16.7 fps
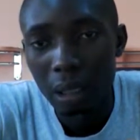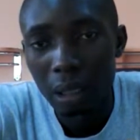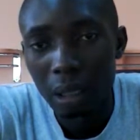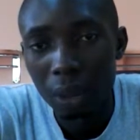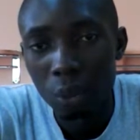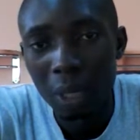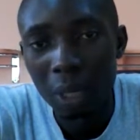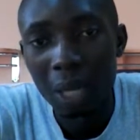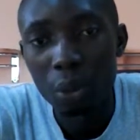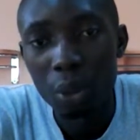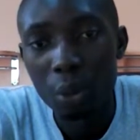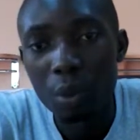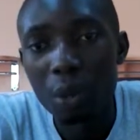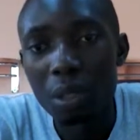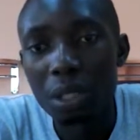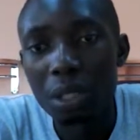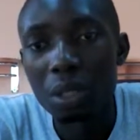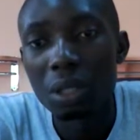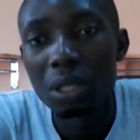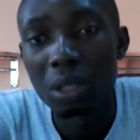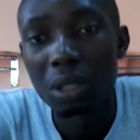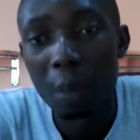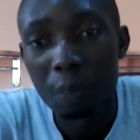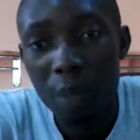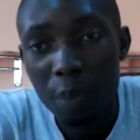You will agree with me with
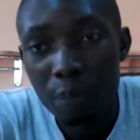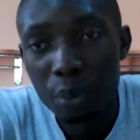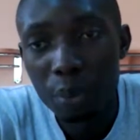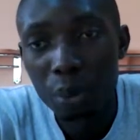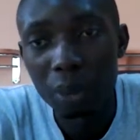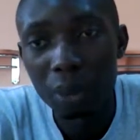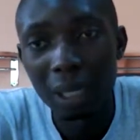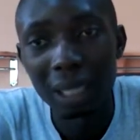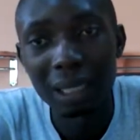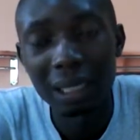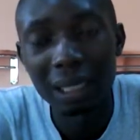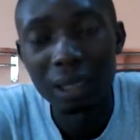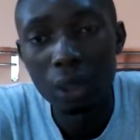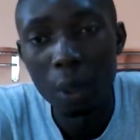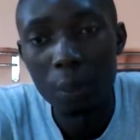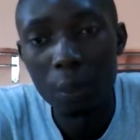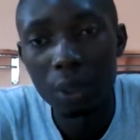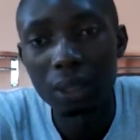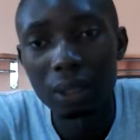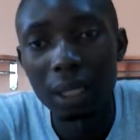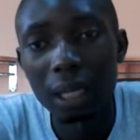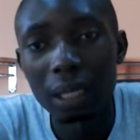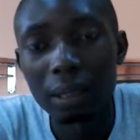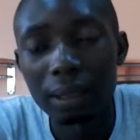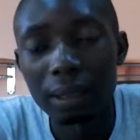some people that did computer
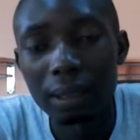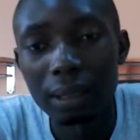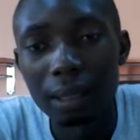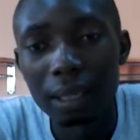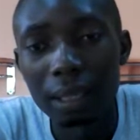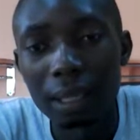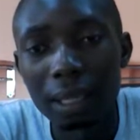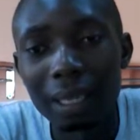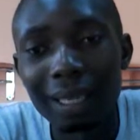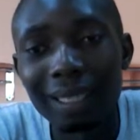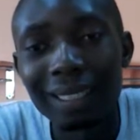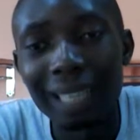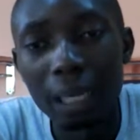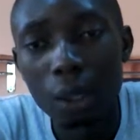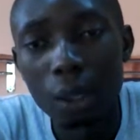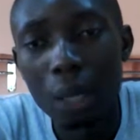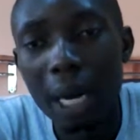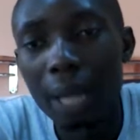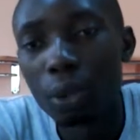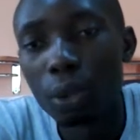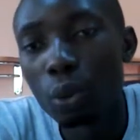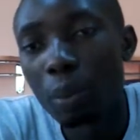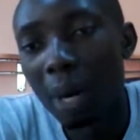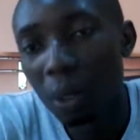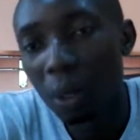science cannot
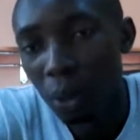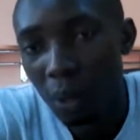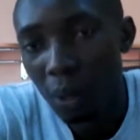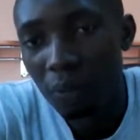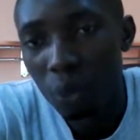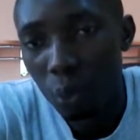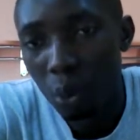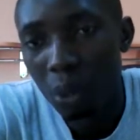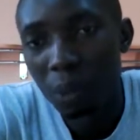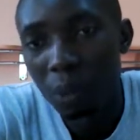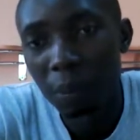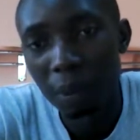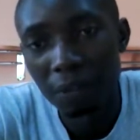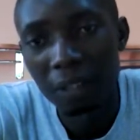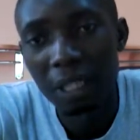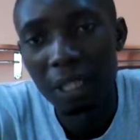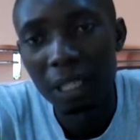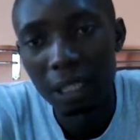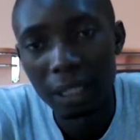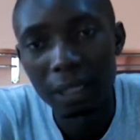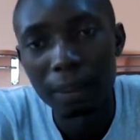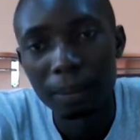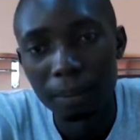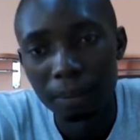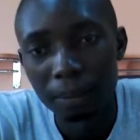handle Microsoft Word perfectly.
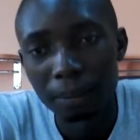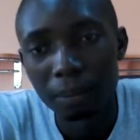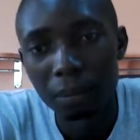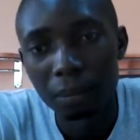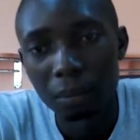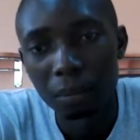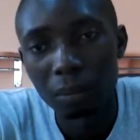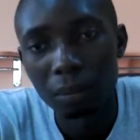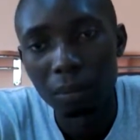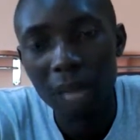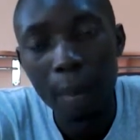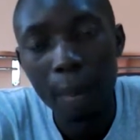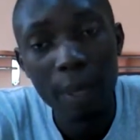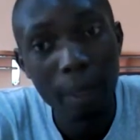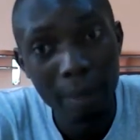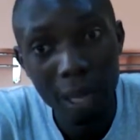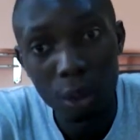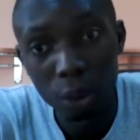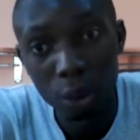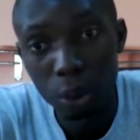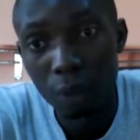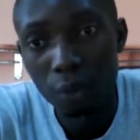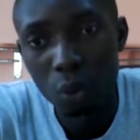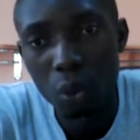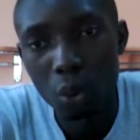
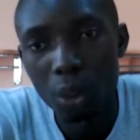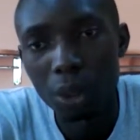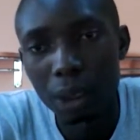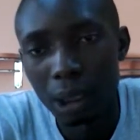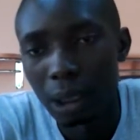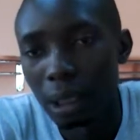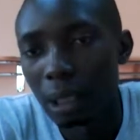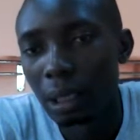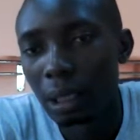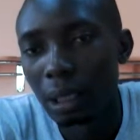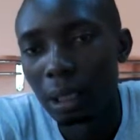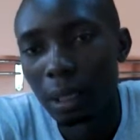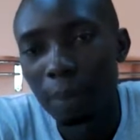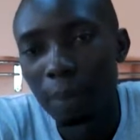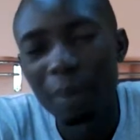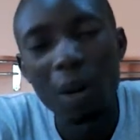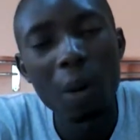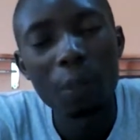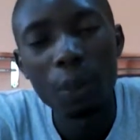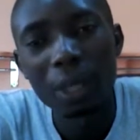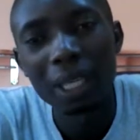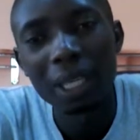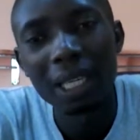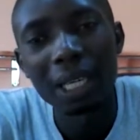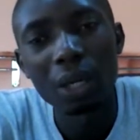Microsoft Word,
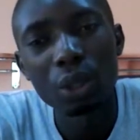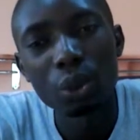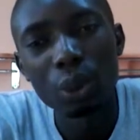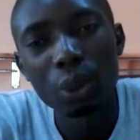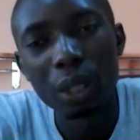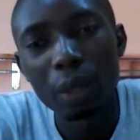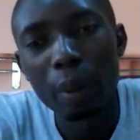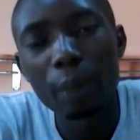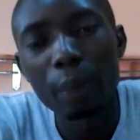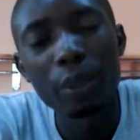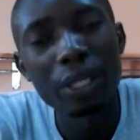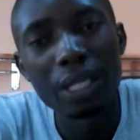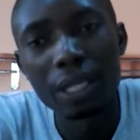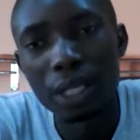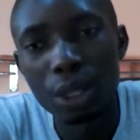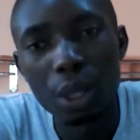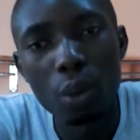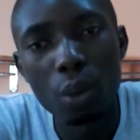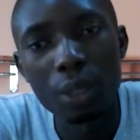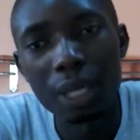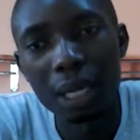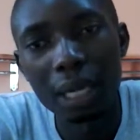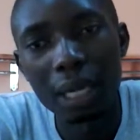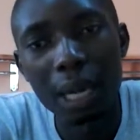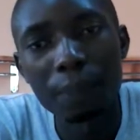PowerPoint, they cannot do a normal presentation with
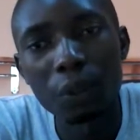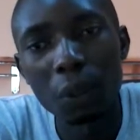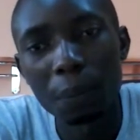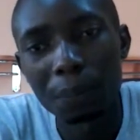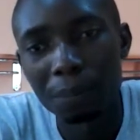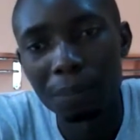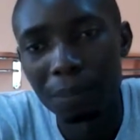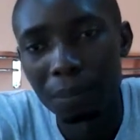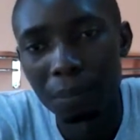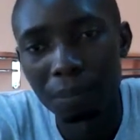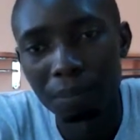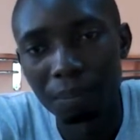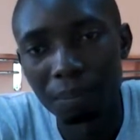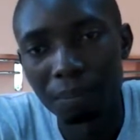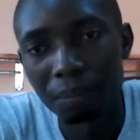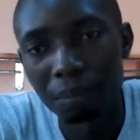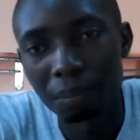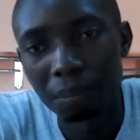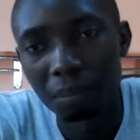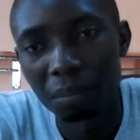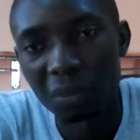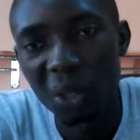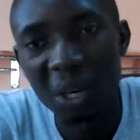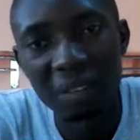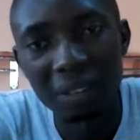their laptop
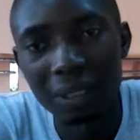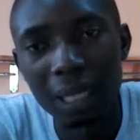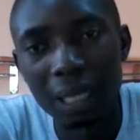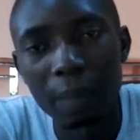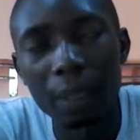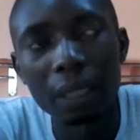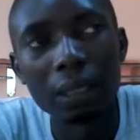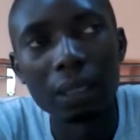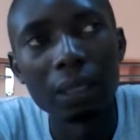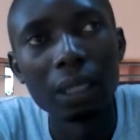or even tablet,